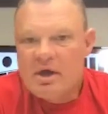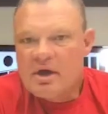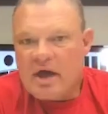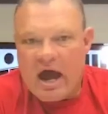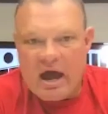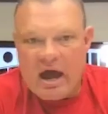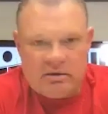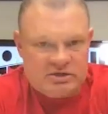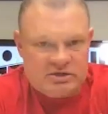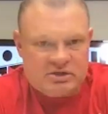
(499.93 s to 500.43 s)

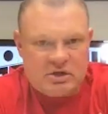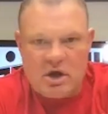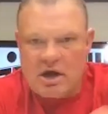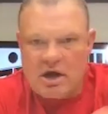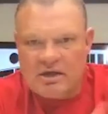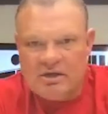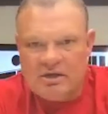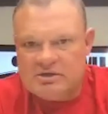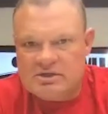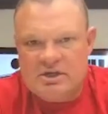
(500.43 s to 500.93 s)
I was
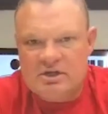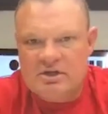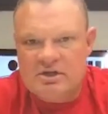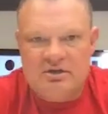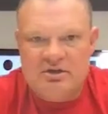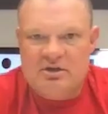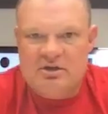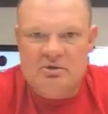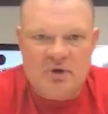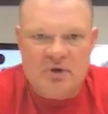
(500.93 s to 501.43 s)
talking to a
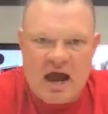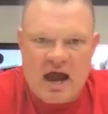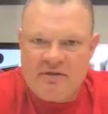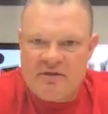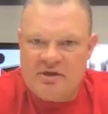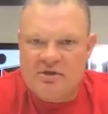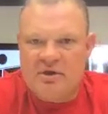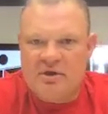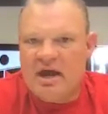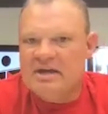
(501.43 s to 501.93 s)
new guy that
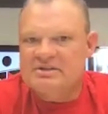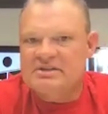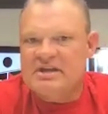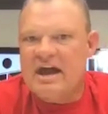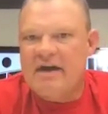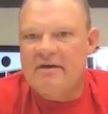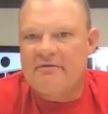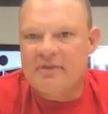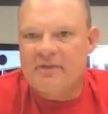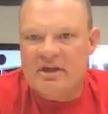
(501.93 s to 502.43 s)
you guys
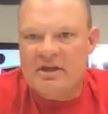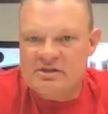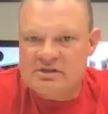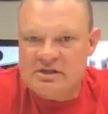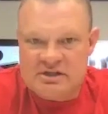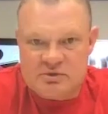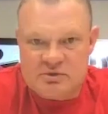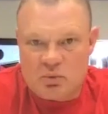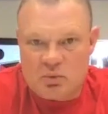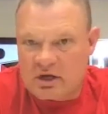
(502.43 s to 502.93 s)
have
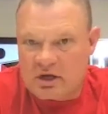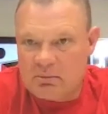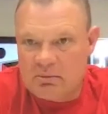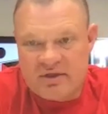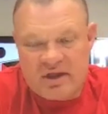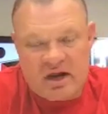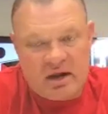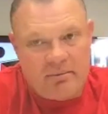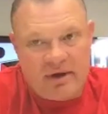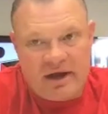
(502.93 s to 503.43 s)
that's working with
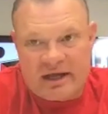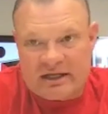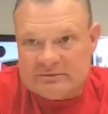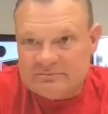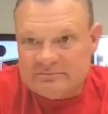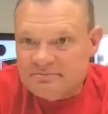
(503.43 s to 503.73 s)
you, and I'm like,